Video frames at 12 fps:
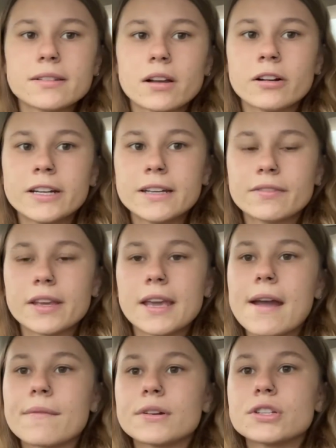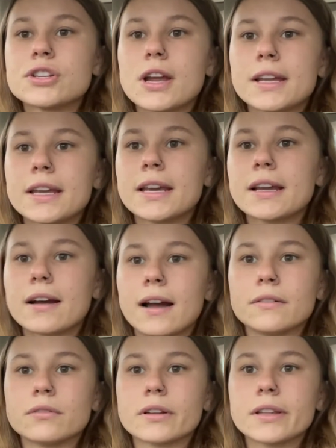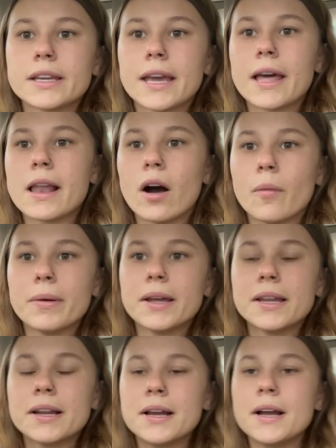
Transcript: Sorry if the camera's shaking, I really can't help it.